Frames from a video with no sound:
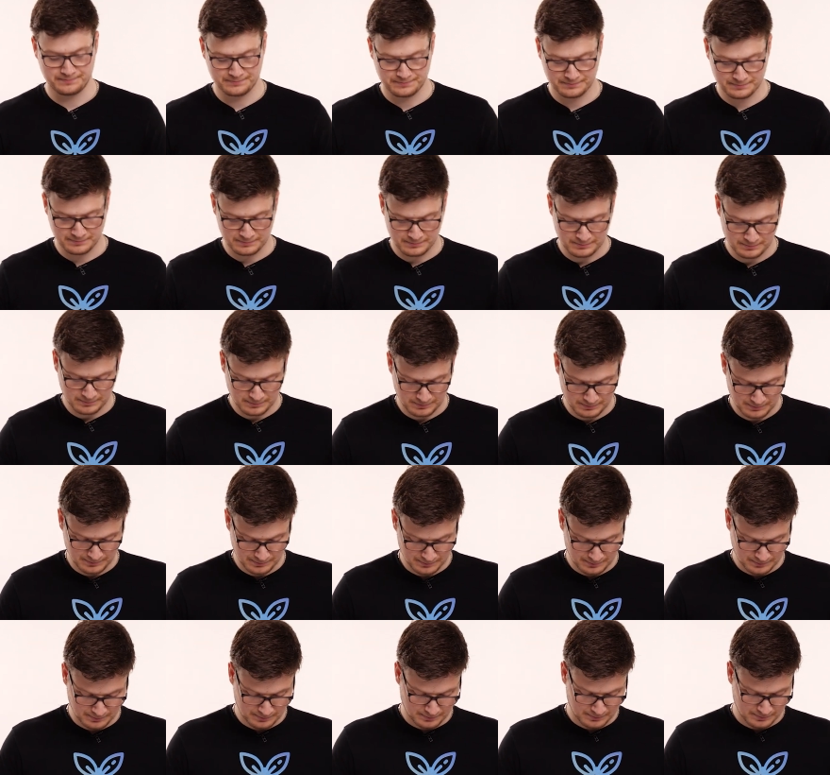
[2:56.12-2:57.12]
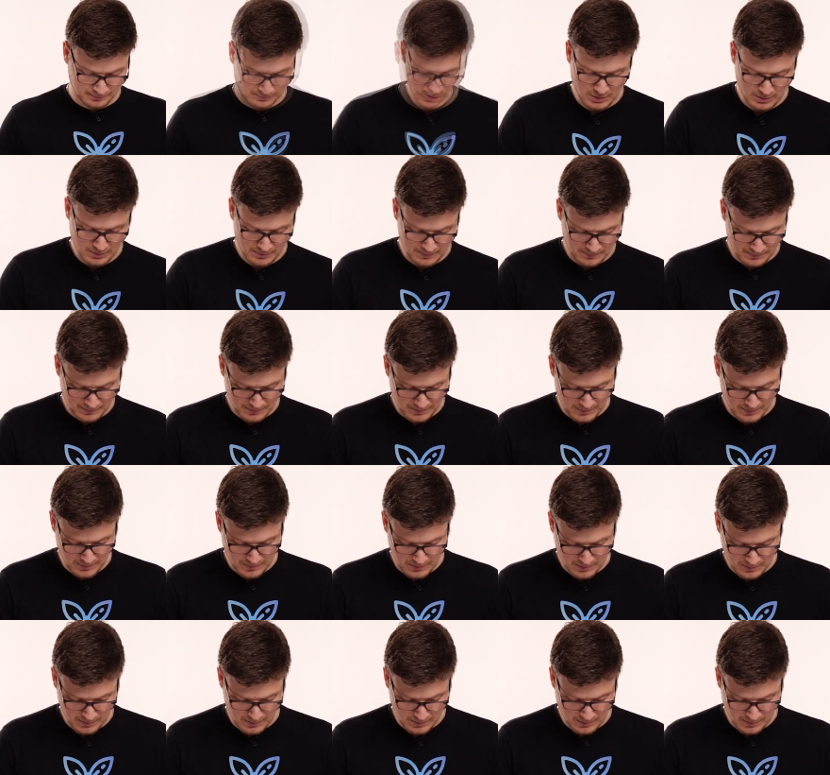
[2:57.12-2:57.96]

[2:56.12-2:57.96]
Nothing is said.